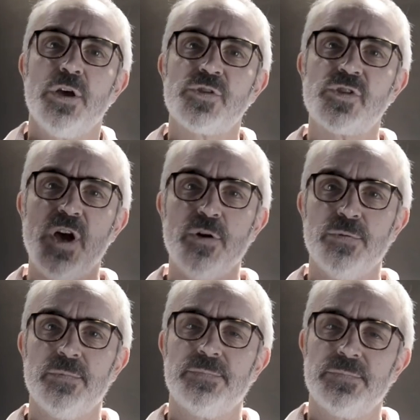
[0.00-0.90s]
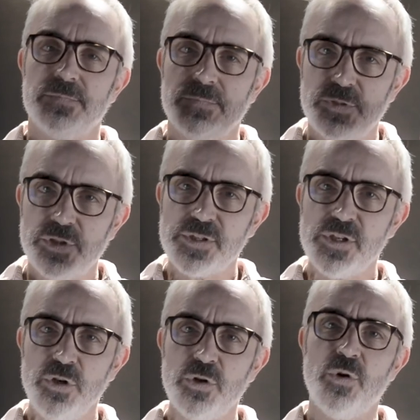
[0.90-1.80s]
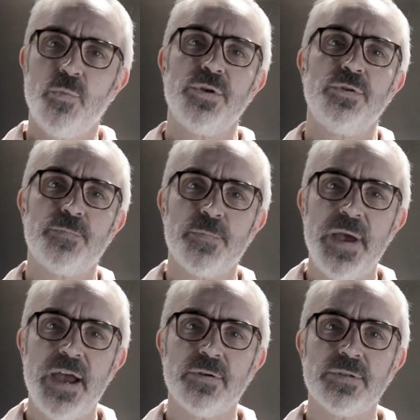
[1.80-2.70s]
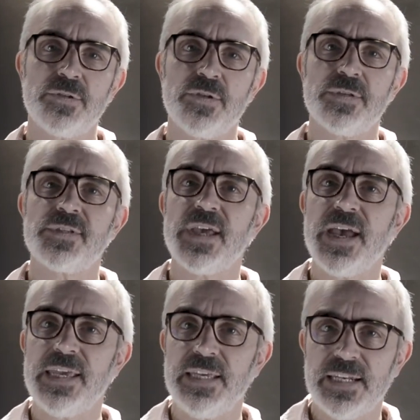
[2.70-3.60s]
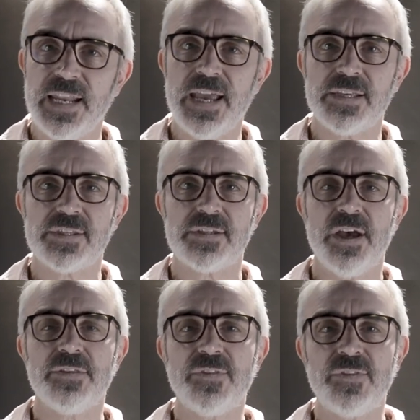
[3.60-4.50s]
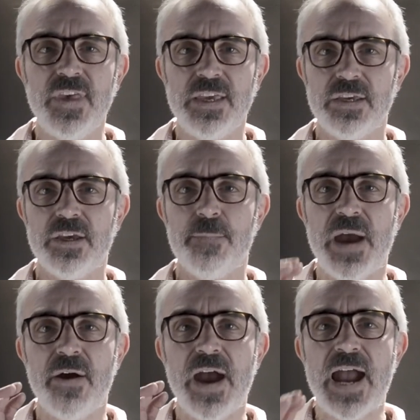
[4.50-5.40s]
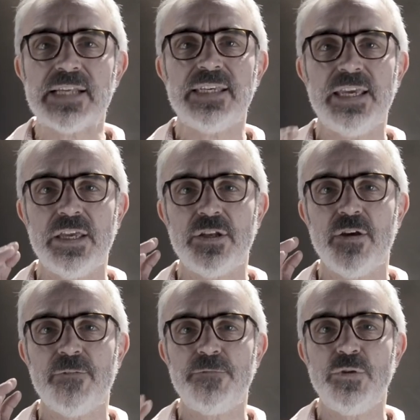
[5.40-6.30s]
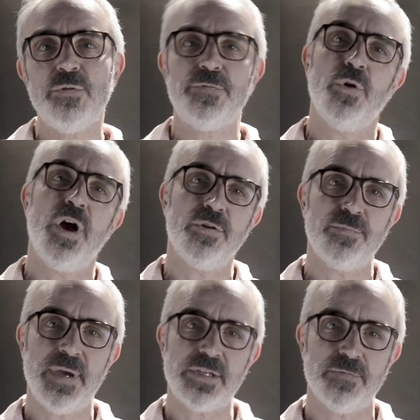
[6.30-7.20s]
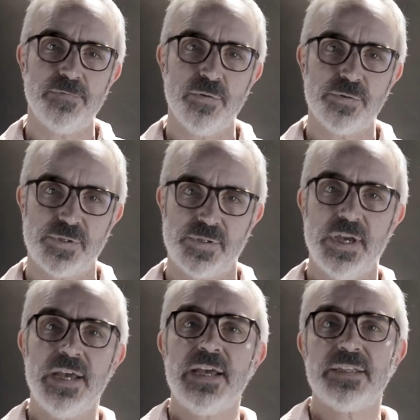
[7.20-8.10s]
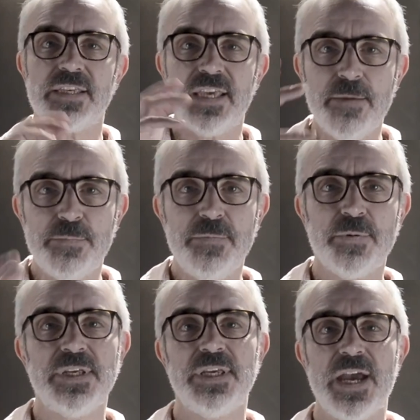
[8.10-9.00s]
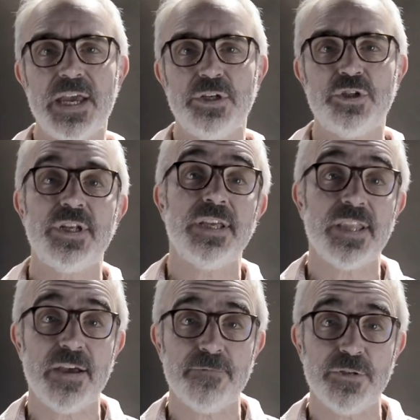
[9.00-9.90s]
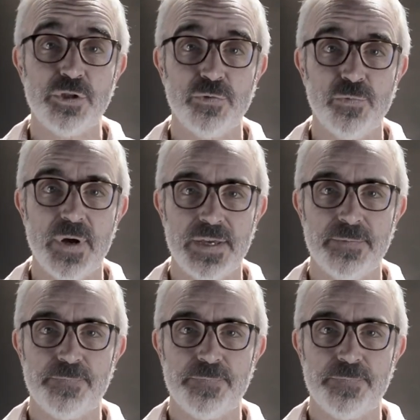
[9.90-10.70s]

So just look at what you're preparing to say next and think about adding in a few of your own metaphors to get people engaged in that visual way.